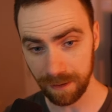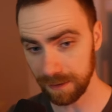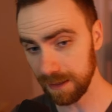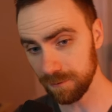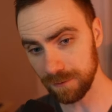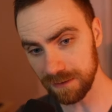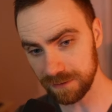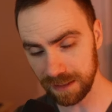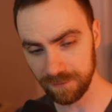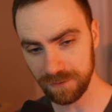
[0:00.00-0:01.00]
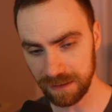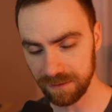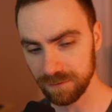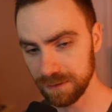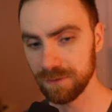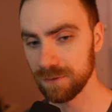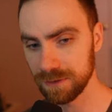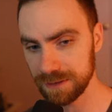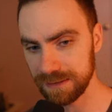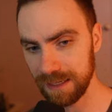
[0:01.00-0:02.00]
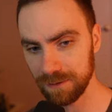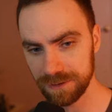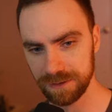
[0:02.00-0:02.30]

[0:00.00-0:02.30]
And hey, we even have native literals now,